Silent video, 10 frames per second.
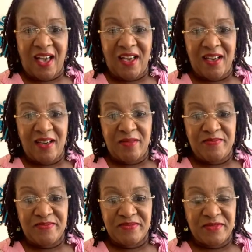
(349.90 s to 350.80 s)

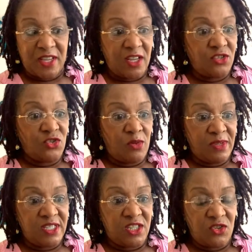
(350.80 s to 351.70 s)
Um, I
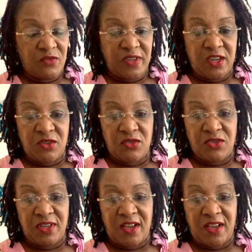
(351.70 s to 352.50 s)
normally see you over here on.